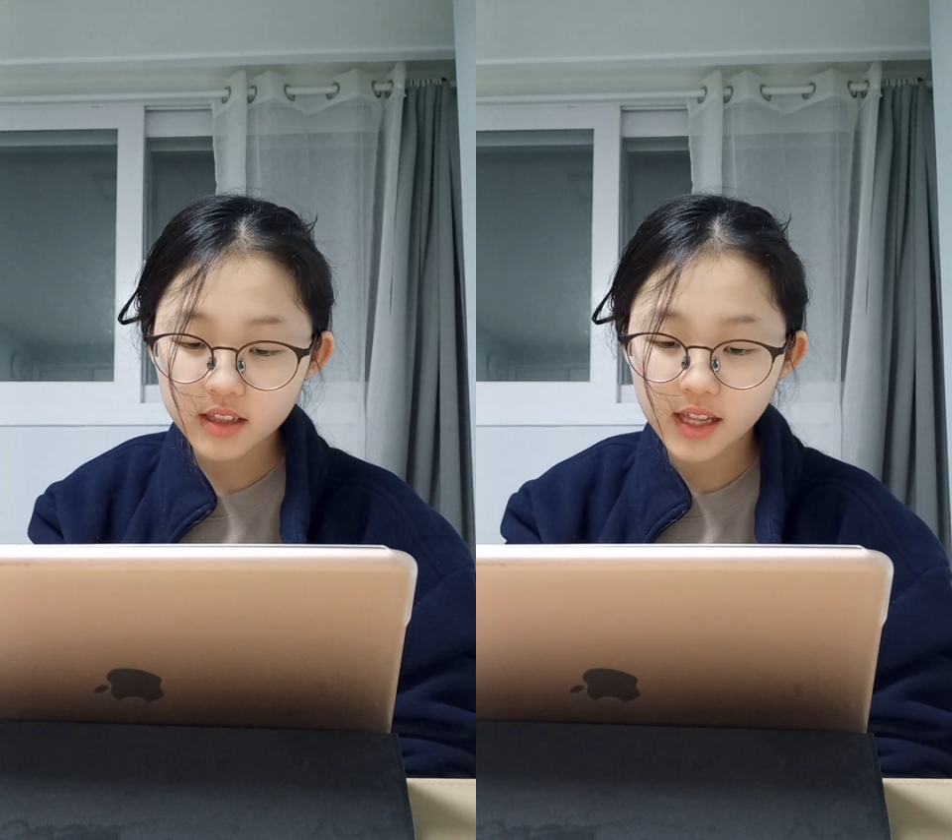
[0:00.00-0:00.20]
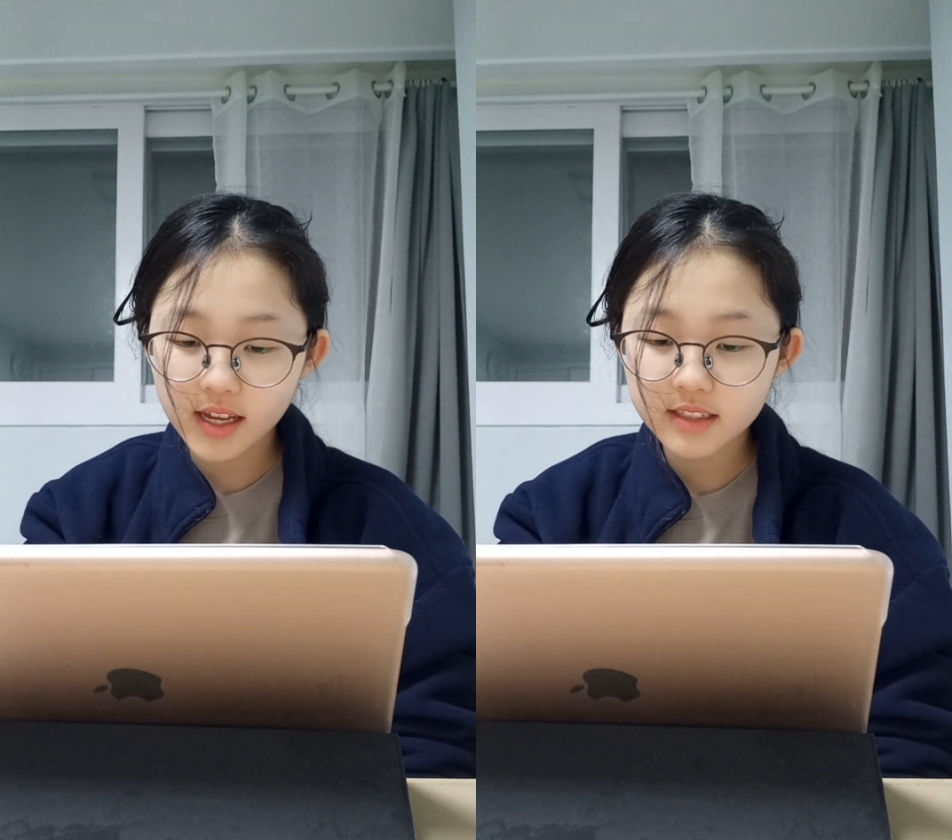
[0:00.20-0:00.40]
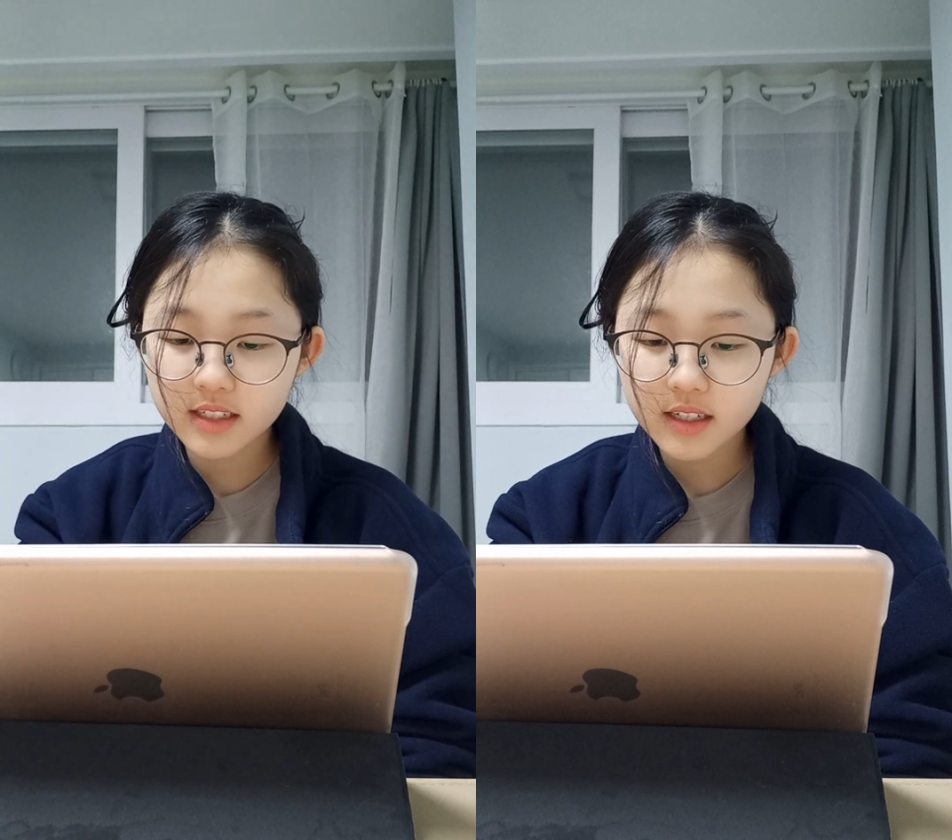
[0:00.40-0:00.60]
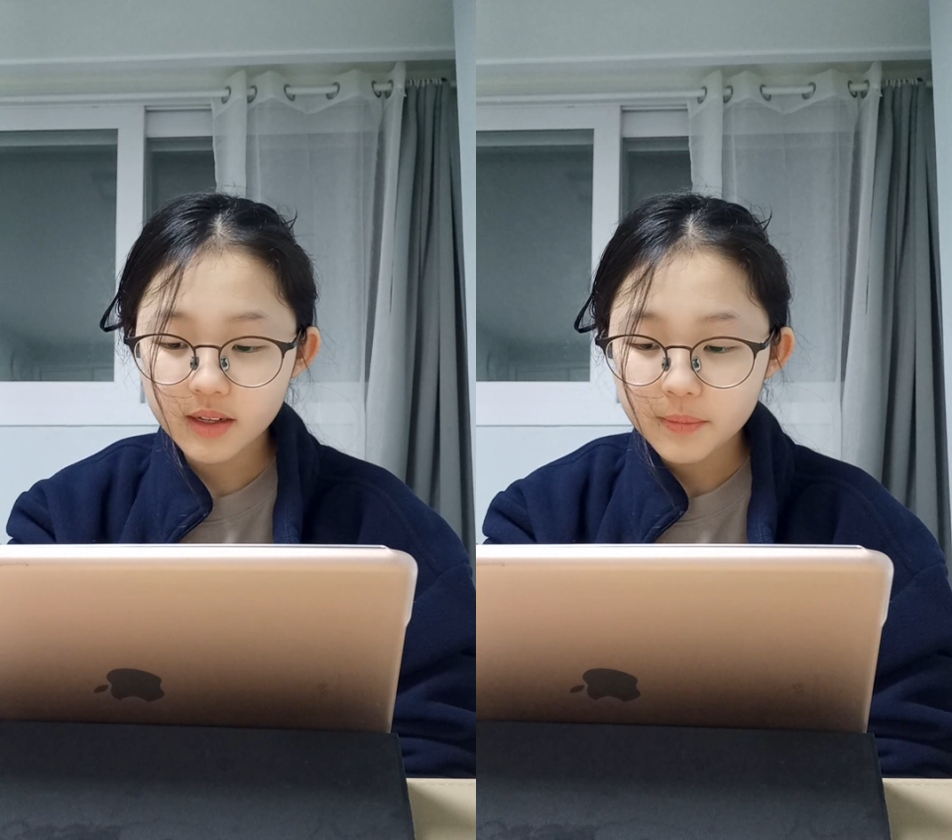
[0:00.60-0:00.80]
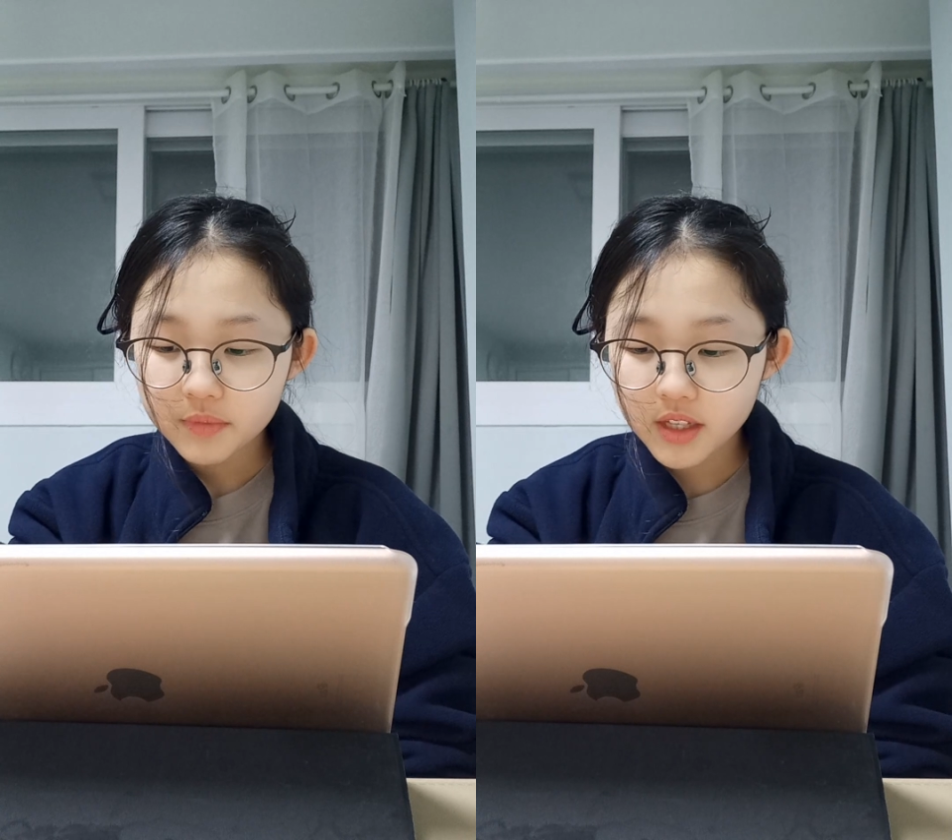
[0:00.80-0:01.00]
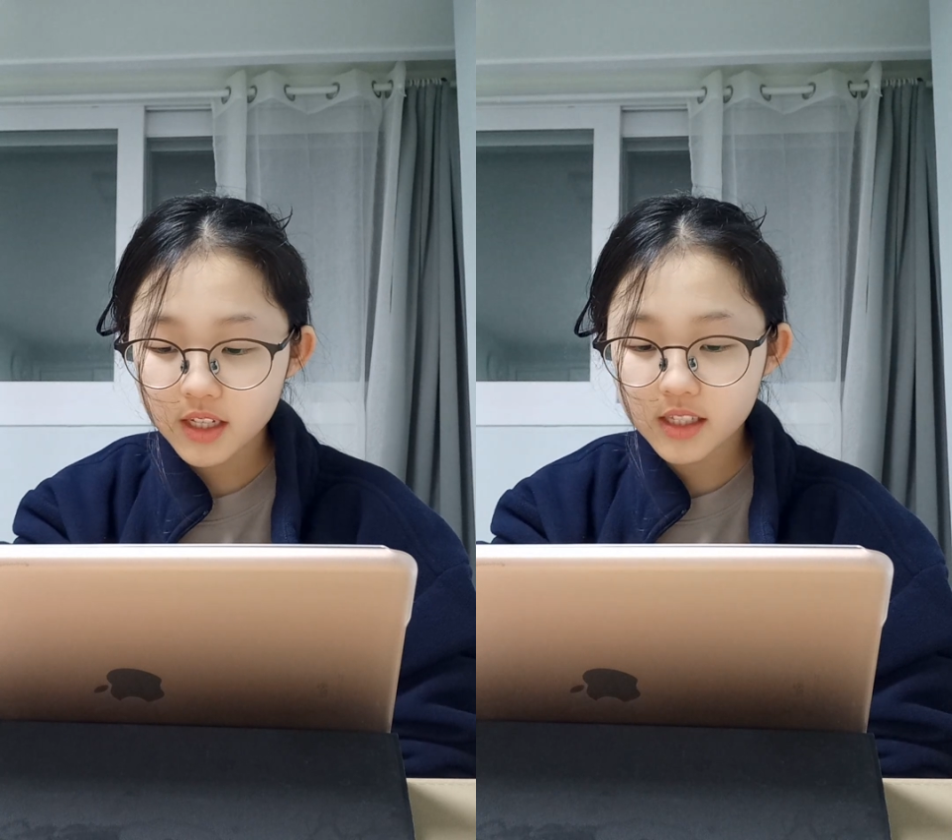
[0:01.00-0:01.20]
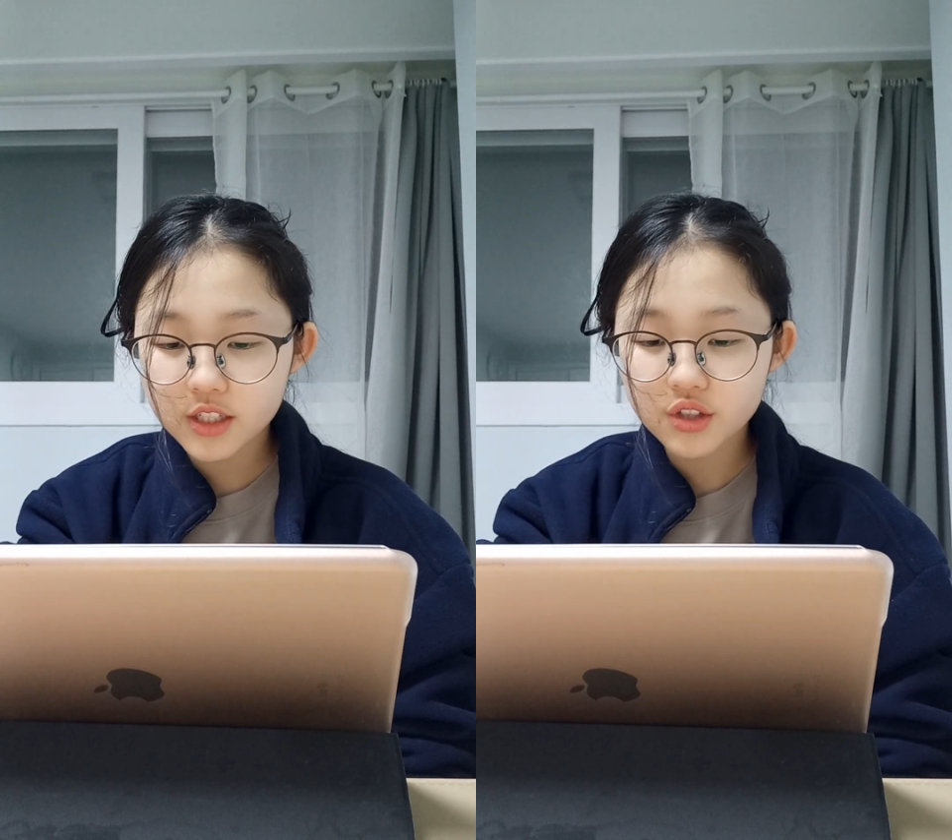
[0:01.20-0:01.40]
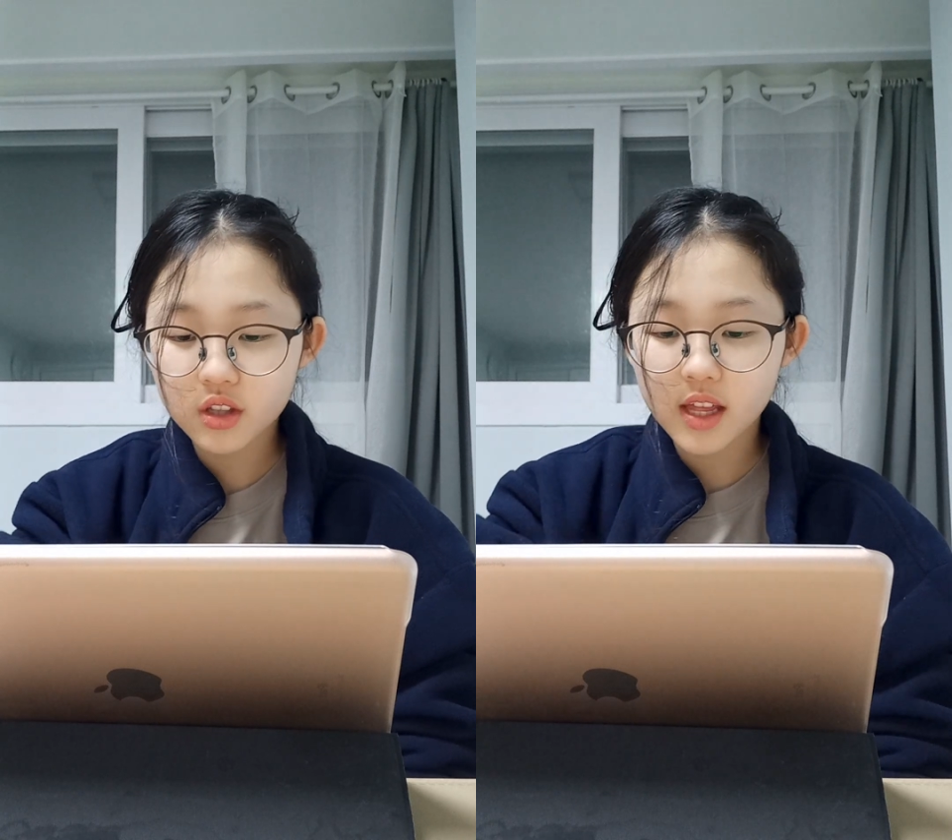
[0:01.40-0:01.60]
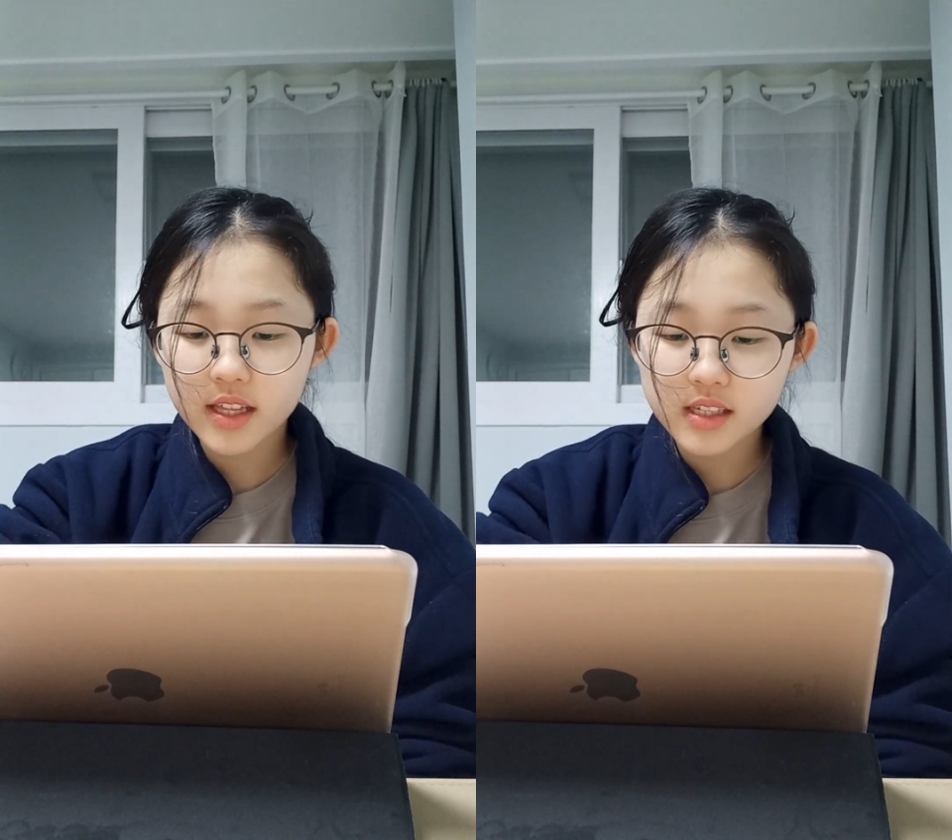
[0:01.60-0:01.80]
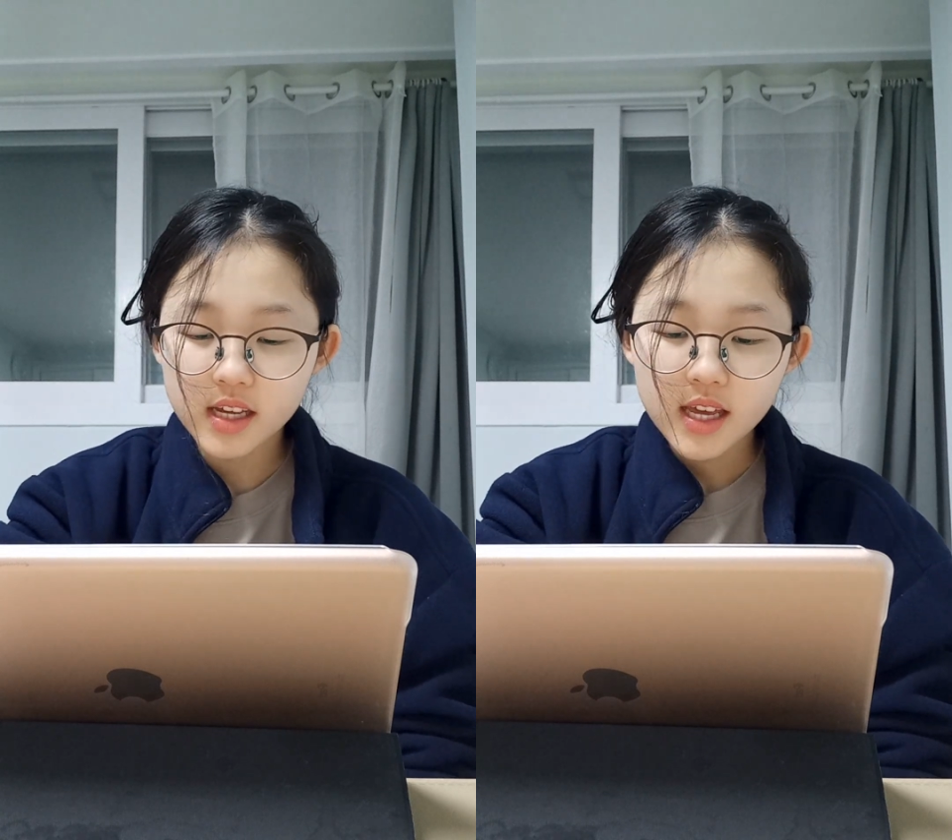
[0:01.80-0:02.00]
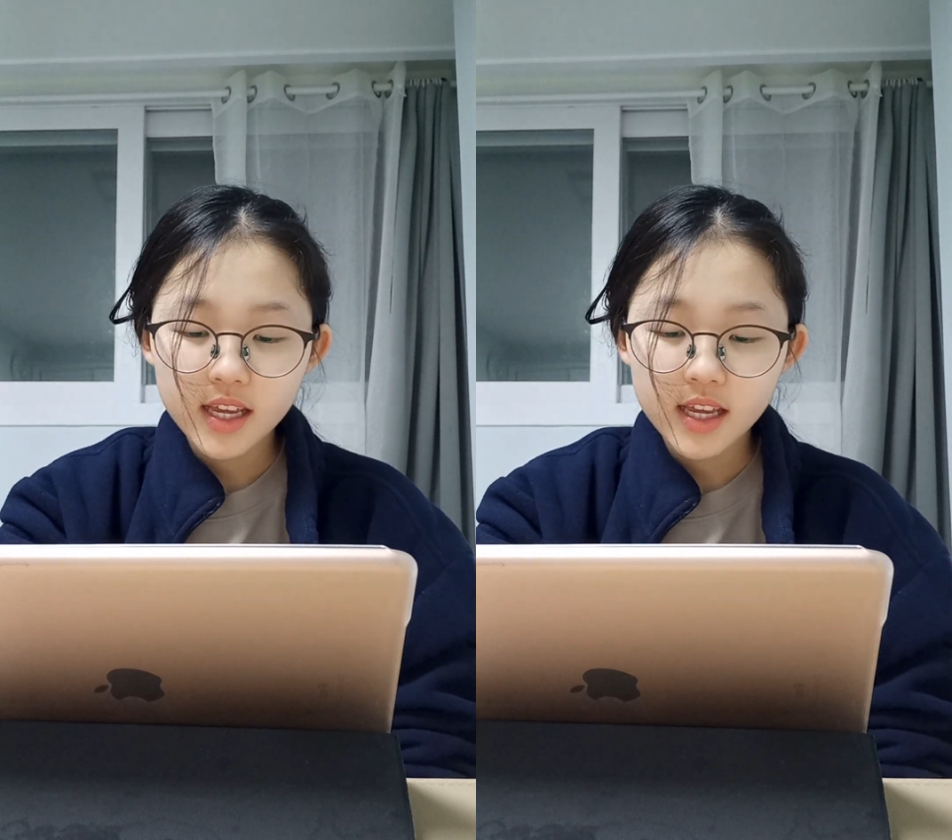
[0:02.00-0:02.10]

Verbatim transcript: land, English land.